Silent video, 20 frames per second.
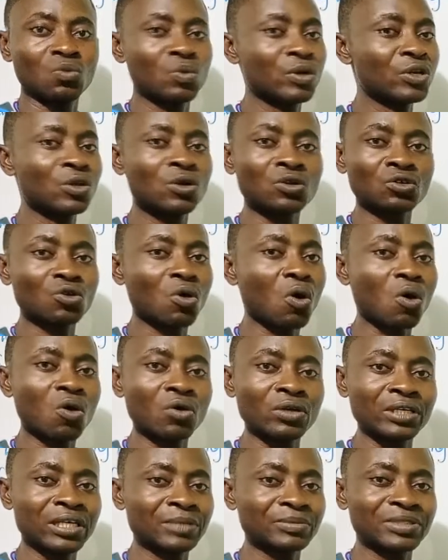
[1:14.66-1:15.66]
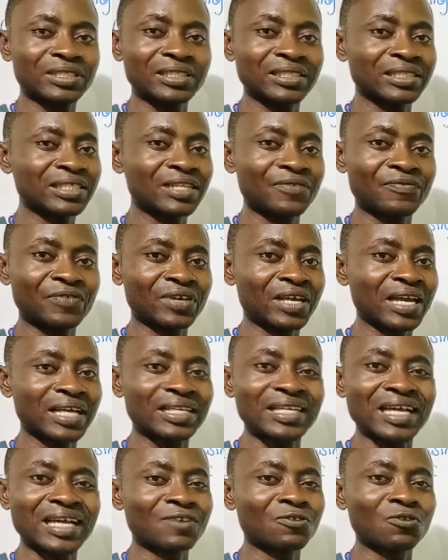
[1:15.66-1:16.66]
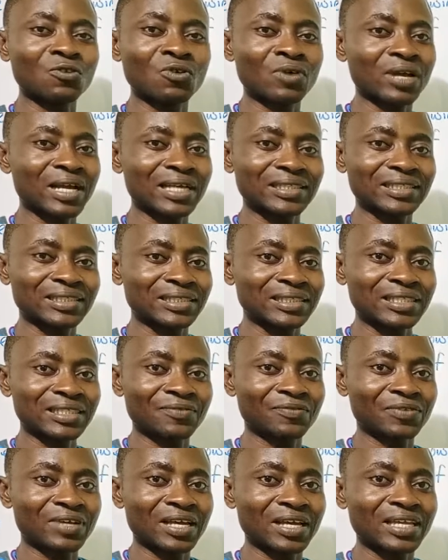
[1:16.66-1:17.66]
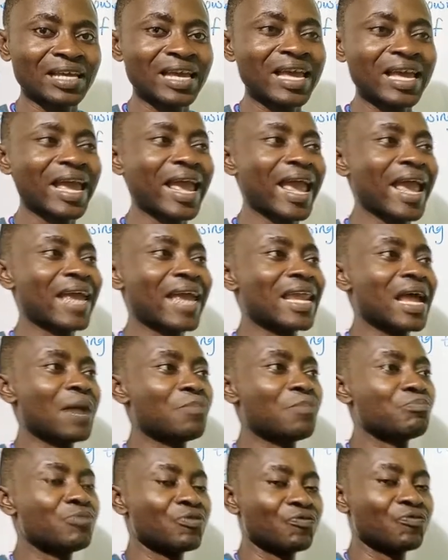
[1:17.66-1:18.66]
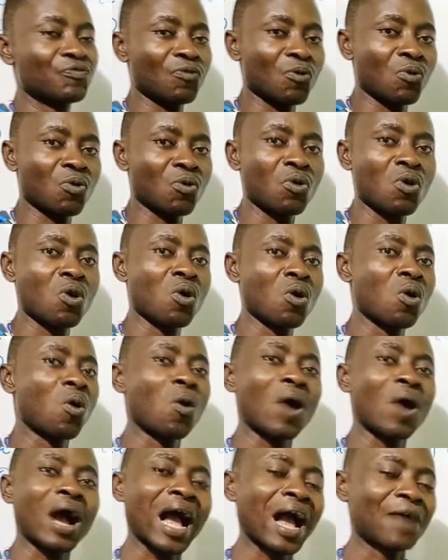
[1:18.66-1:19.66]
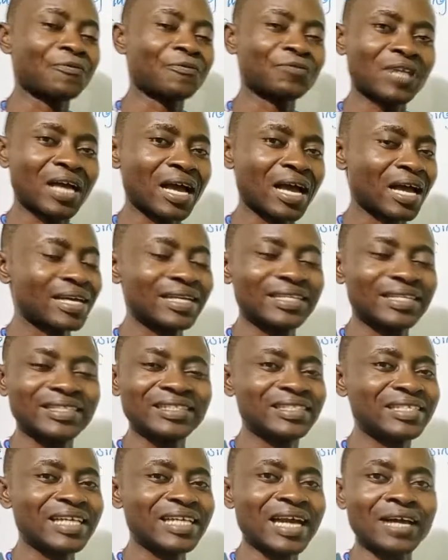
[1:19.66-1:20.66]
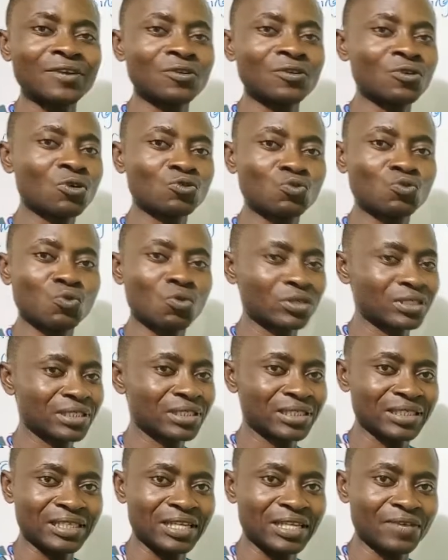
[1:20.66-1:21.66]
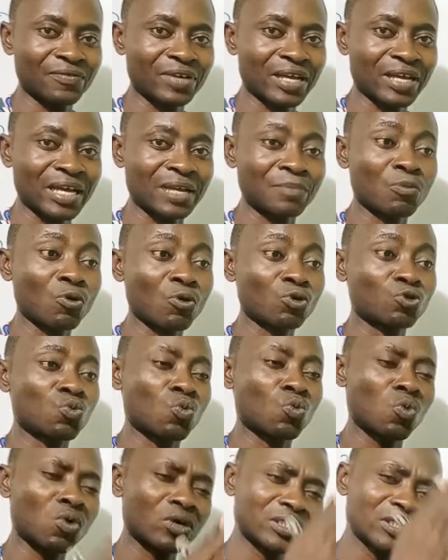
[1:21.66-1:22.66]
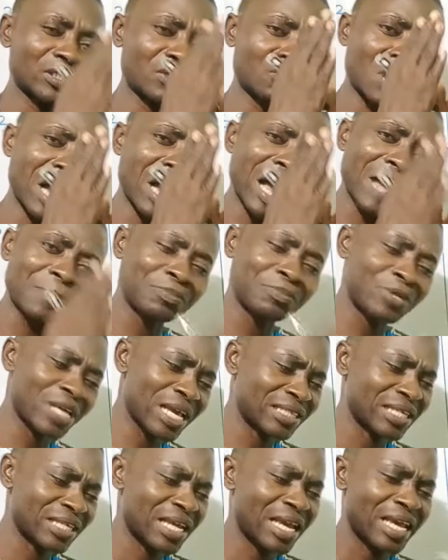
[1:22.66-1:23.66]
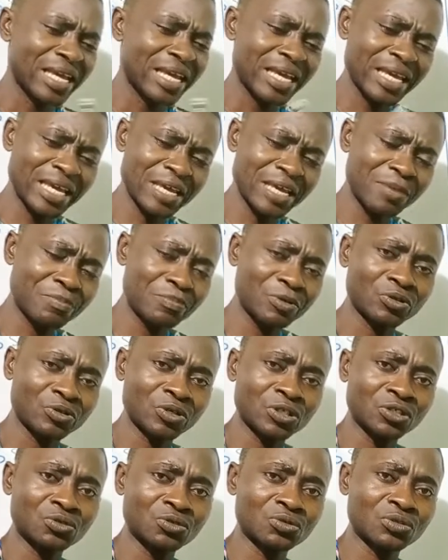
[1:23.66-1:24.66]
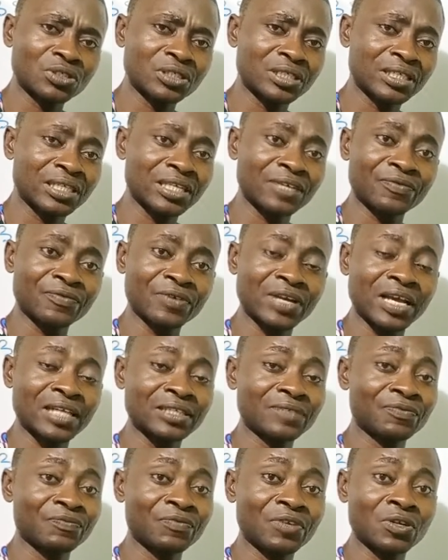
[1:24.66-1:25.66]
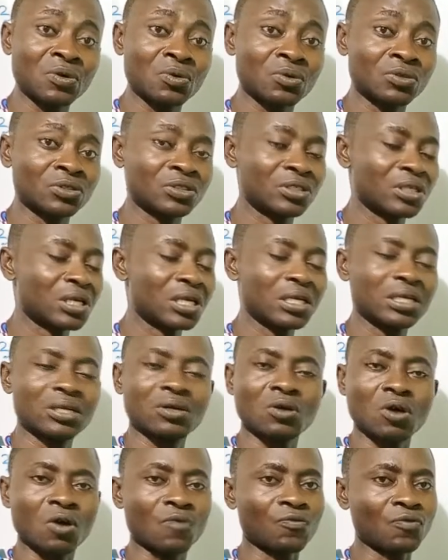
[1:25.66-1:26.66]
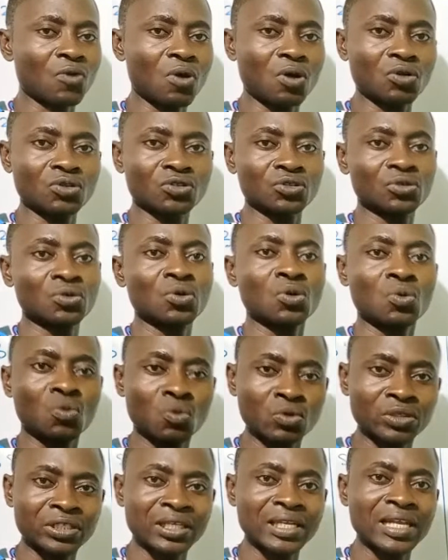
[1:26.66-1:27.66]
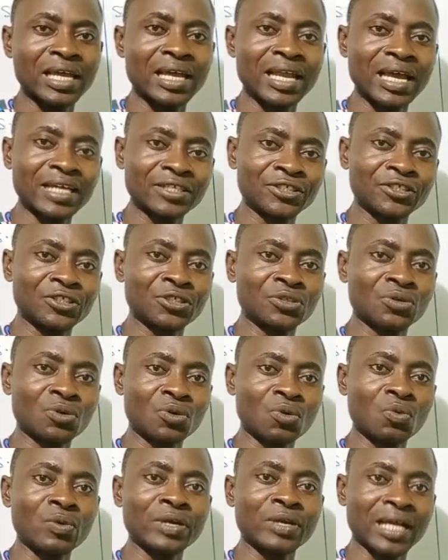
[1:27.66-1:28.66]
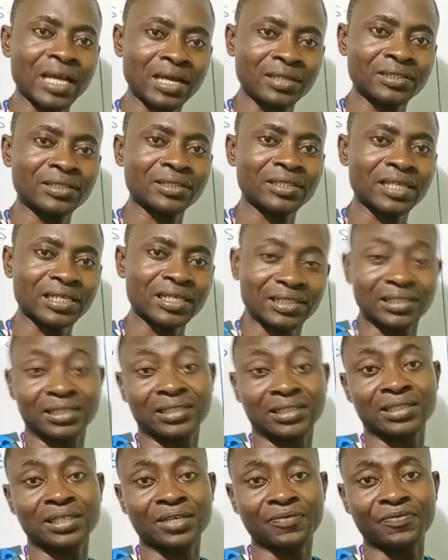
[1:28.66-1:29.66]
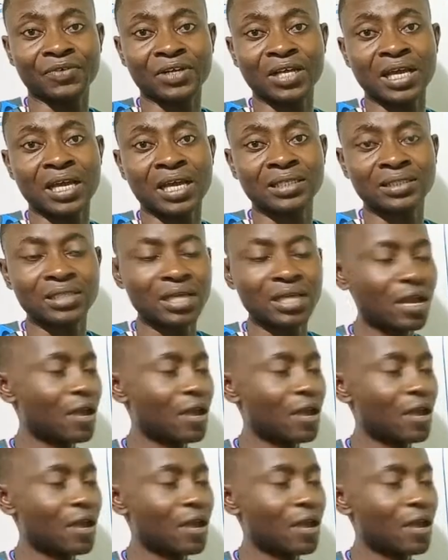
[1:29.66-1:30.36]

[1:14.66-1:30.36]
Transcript: we don't call them significant. They are no longer significant. Either before or after, they are not what significant. But once zero appears in between two significant figures, of course, we'll say that that zero, we count it as a significant